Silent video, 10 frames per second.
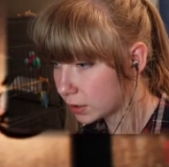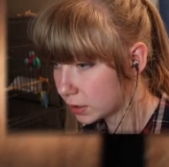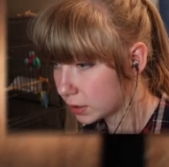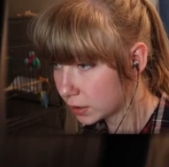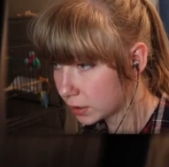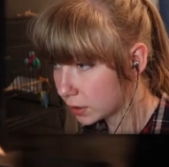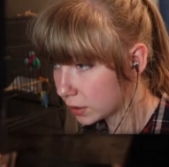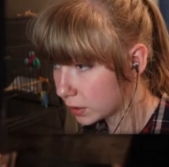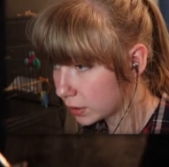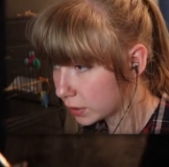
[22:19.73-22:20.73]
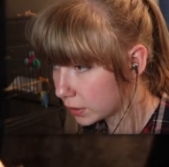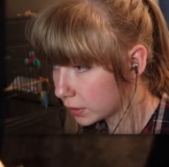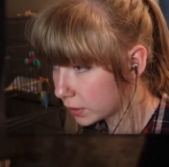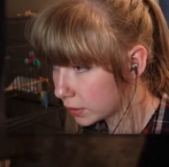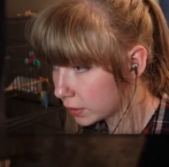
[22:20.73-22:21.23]

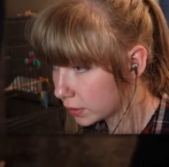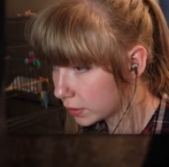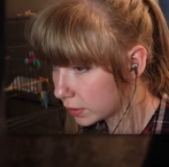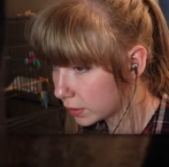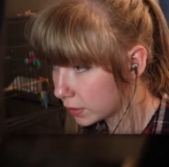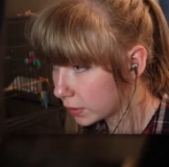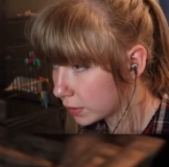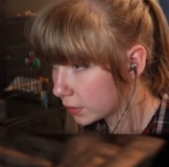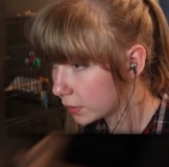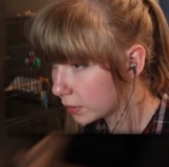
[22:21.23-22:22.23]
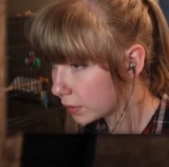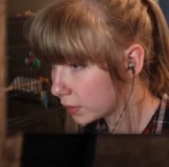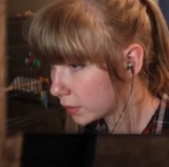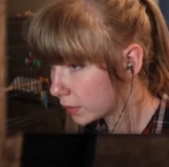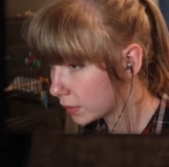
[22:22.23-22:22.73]

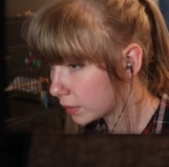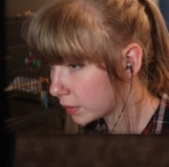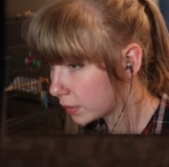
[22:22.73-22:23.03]
(silence)